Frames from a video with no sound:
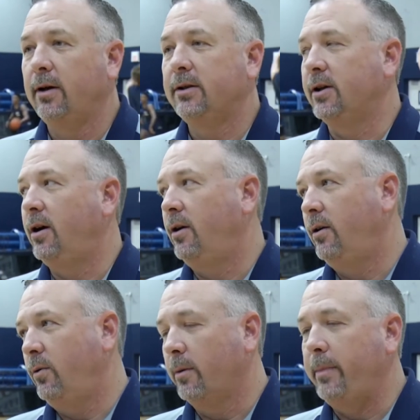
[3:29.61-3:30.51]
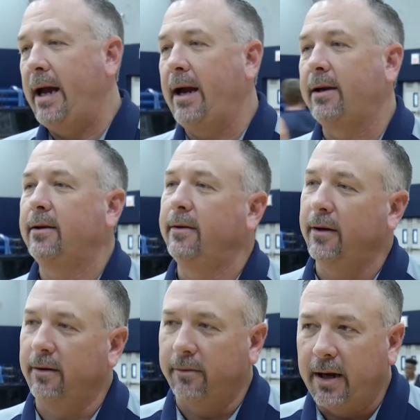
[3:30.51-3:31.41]
So we're back.
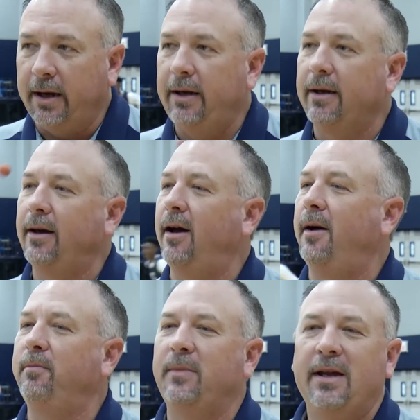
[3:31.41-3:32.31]
They're ready. Um,